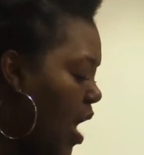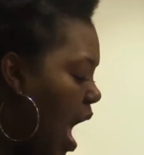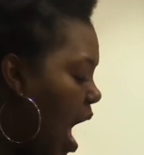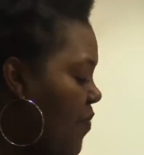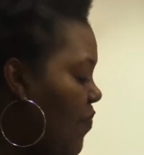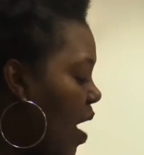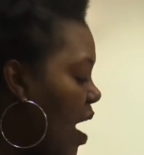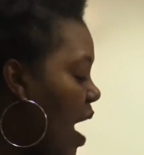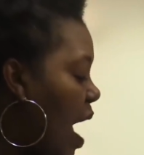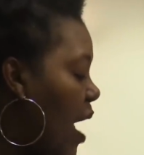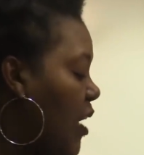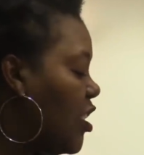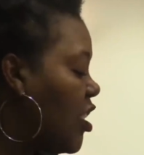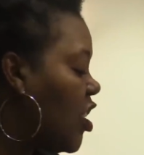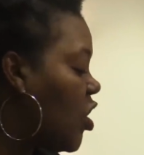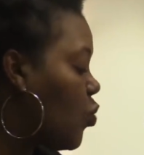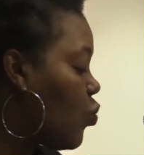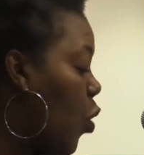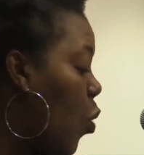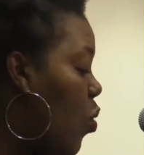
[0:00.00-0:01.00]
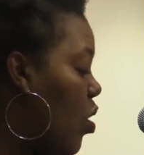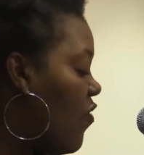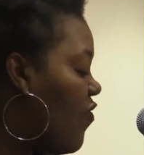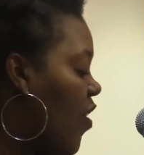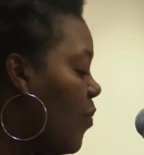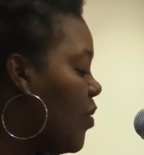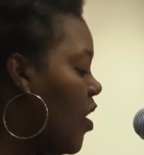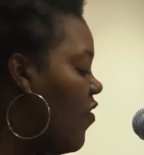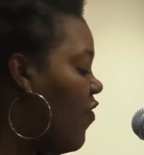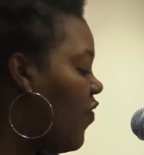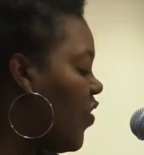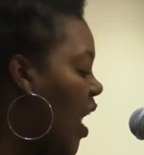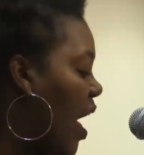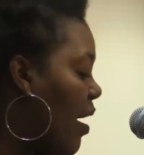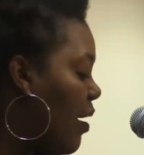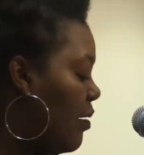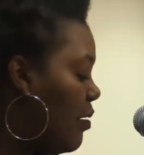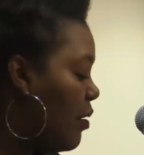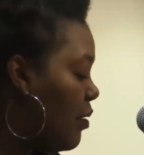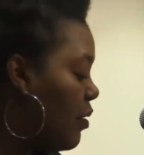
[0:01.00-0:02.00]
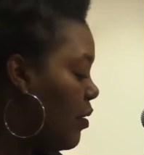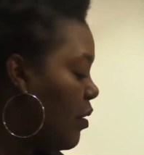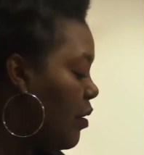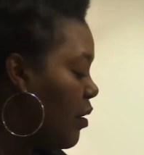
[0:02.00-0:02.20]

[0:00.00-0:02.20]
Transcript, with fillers: and their edges ruined from the flood.